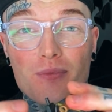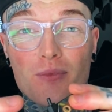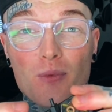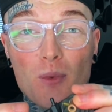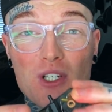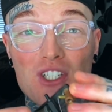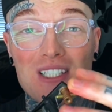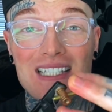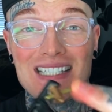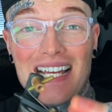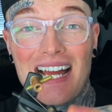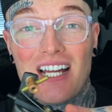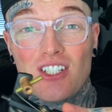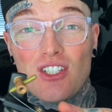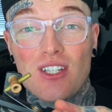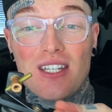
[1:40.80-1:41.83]
which is
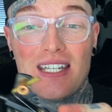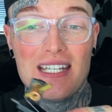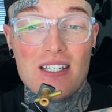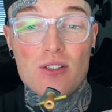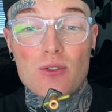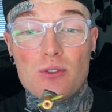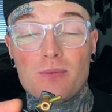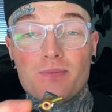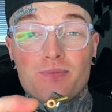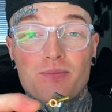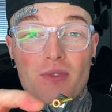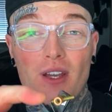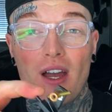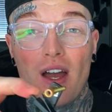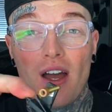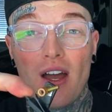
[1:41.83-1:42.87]
attached to the needle
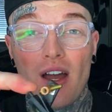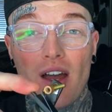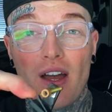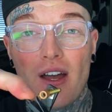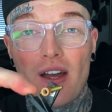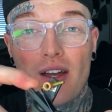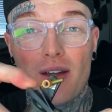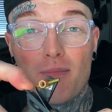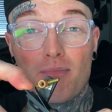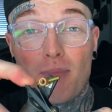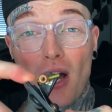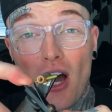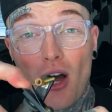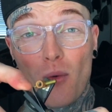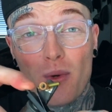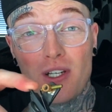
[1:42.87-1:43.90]

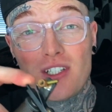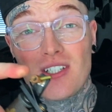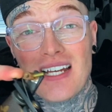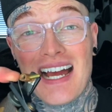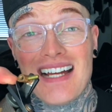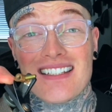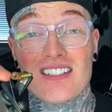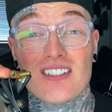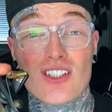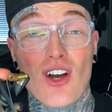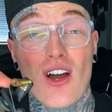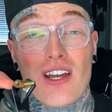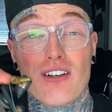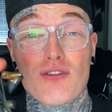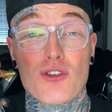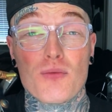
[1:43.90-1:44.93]
bar, which has a
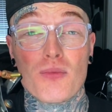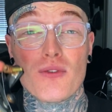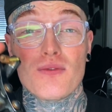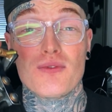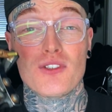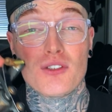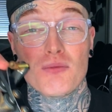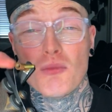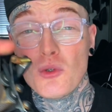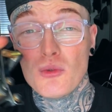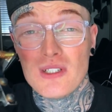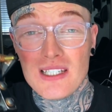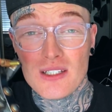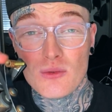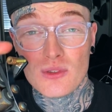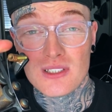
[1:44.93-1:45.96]
tight group of small
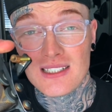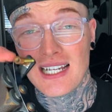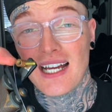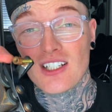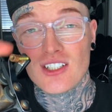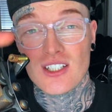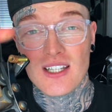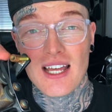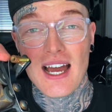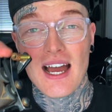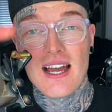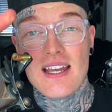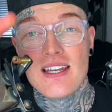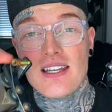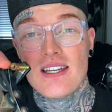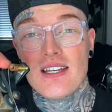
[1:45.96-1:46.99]
needles attached to that.
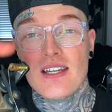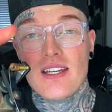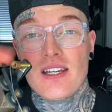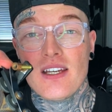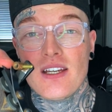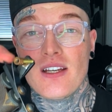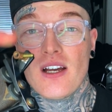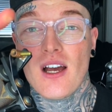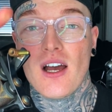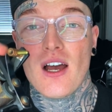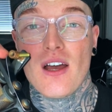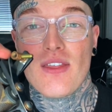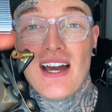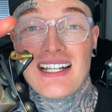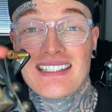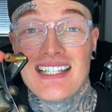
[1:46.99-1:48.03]

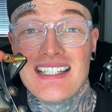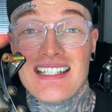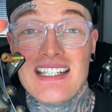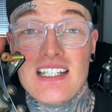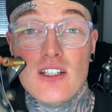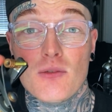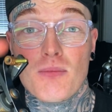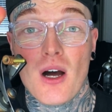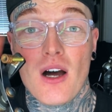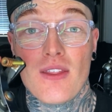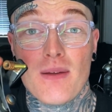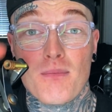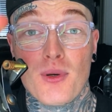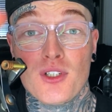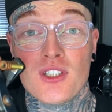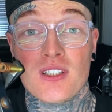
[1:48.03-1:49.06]
That said needle bar
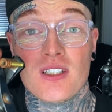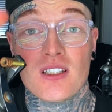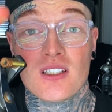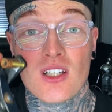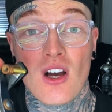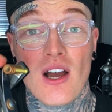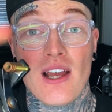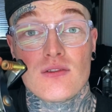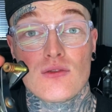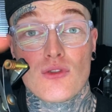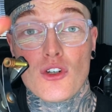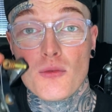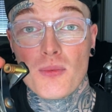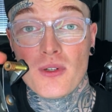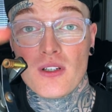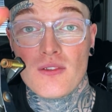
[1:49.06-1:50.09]
then pushes the tight
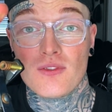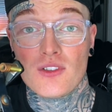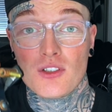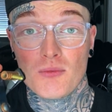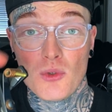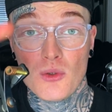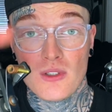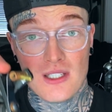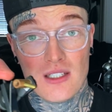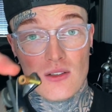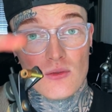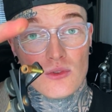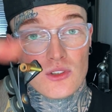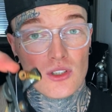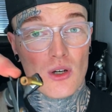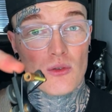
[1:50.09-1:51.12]
grouping of small
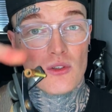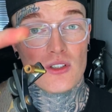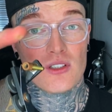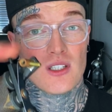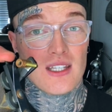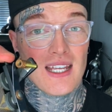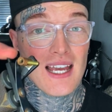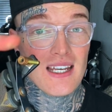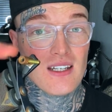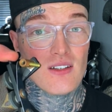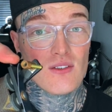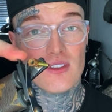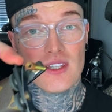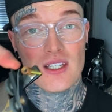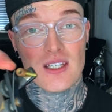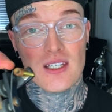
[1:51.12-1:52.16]
needles soldered to the end
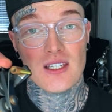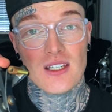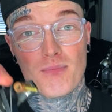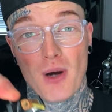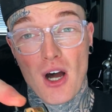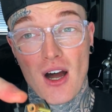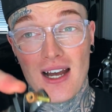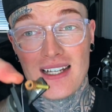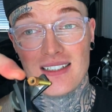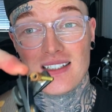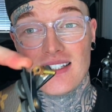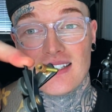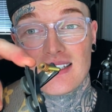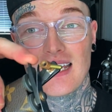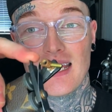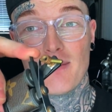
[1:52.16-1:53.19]
of the bar into the
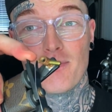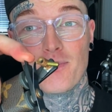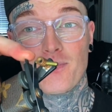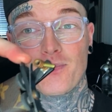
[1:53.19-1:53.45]
skin.